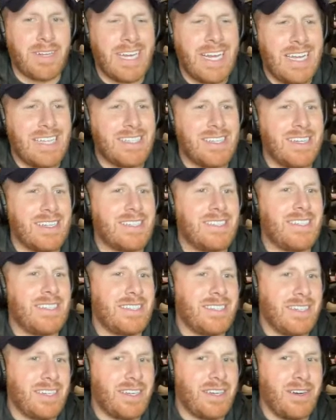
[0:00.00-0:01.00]
He's an
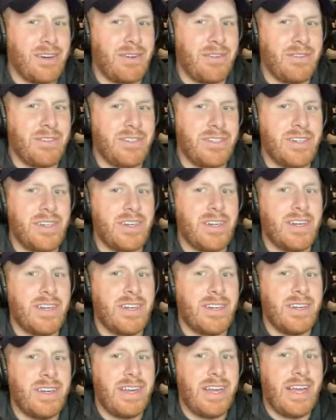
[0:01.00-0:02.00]
assistant coach
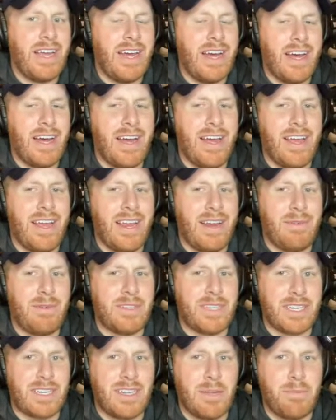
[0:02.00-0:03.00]

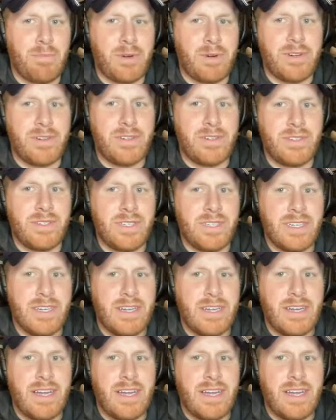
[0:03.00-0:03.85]
with the Clippers.